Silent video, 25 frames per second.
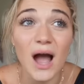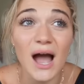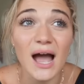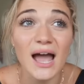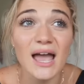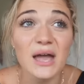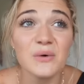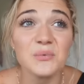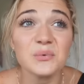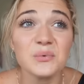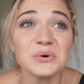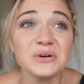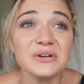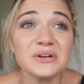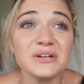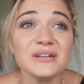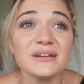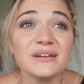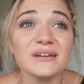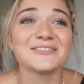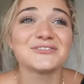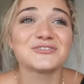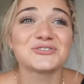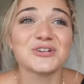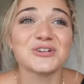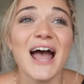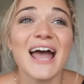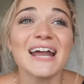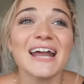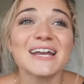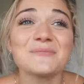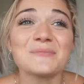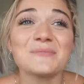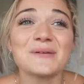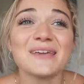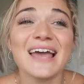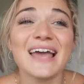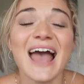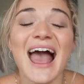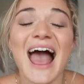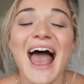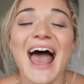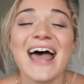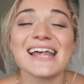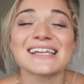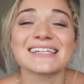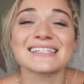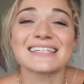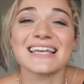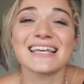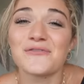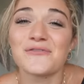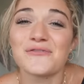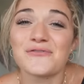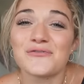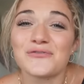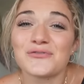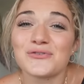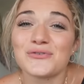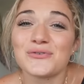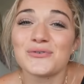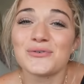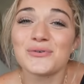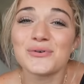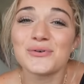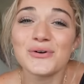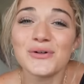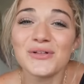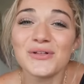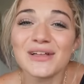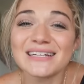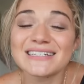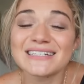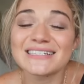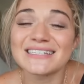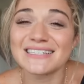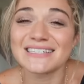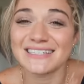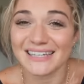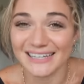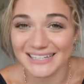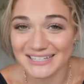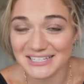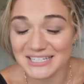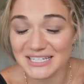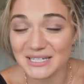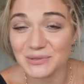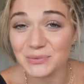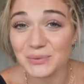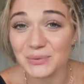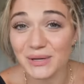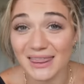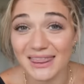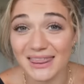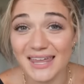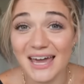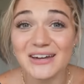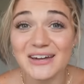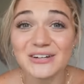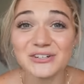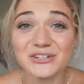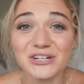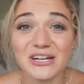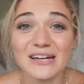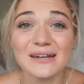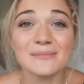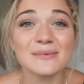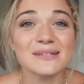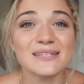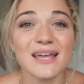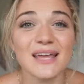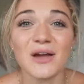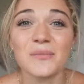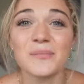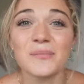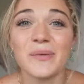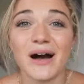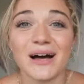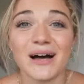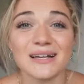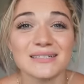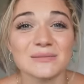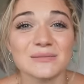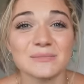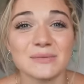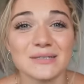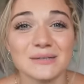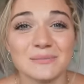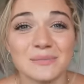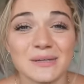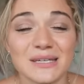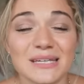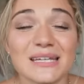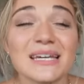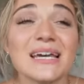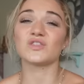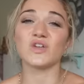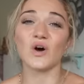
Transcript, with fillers: I would try to be as frugal and stingy with that cream as I could possibly be.